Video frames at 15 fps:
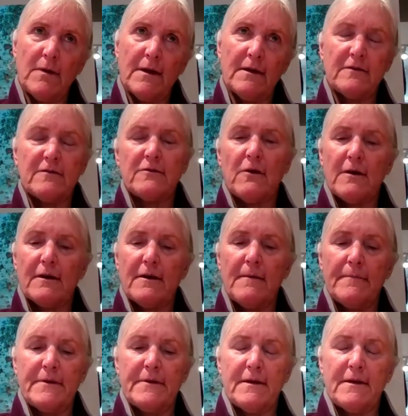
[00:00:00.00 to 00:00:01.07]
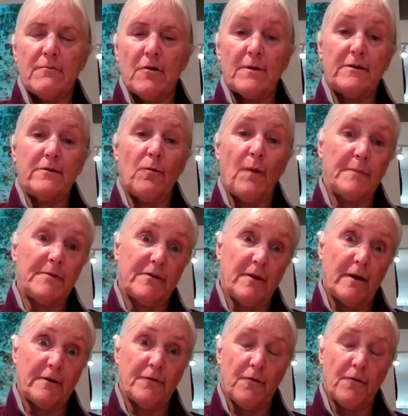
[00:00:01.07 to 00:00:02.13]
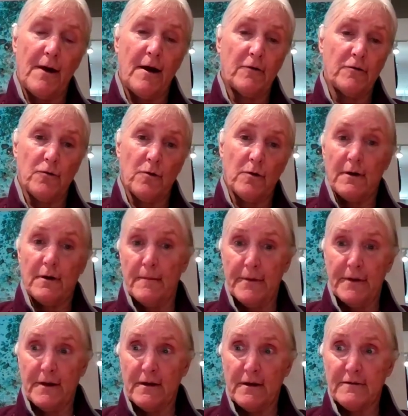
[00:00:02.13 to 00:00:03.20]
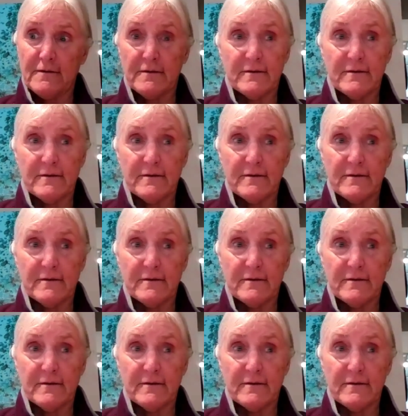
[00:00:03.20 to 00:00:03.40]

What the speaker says: we could start a company where we do websites for outdoor companies.